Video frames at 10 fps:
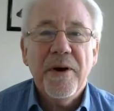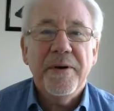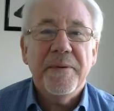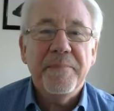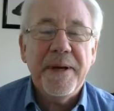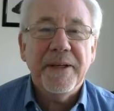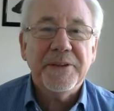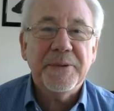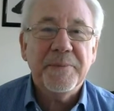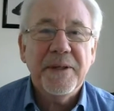worry about, I
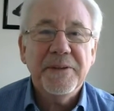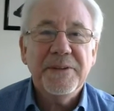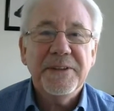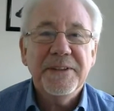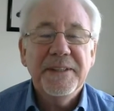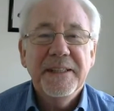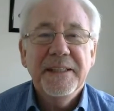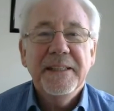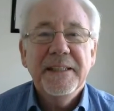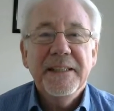suppose.
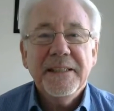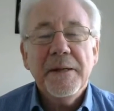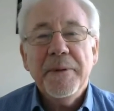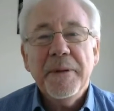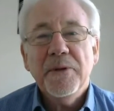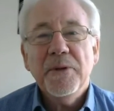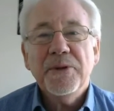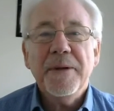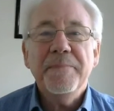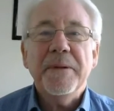Some people do,
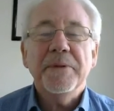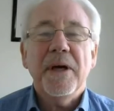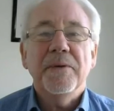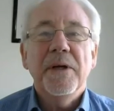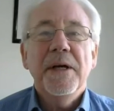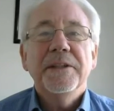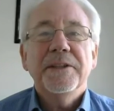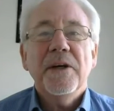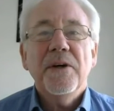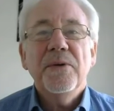some people don't.
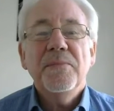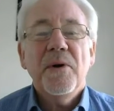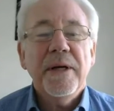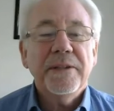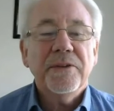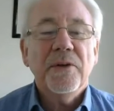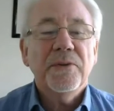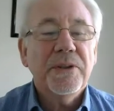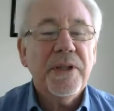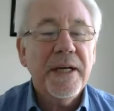So my intro
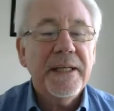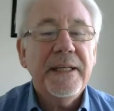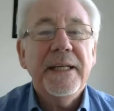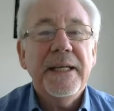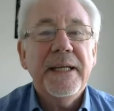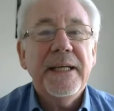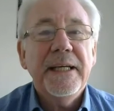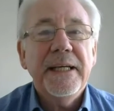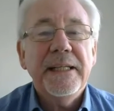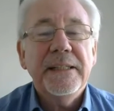today
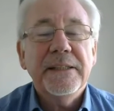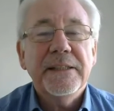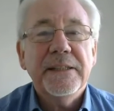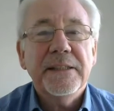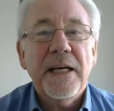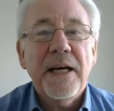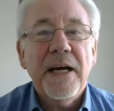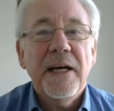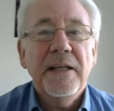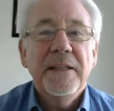is
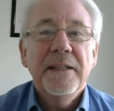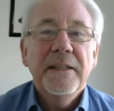uh,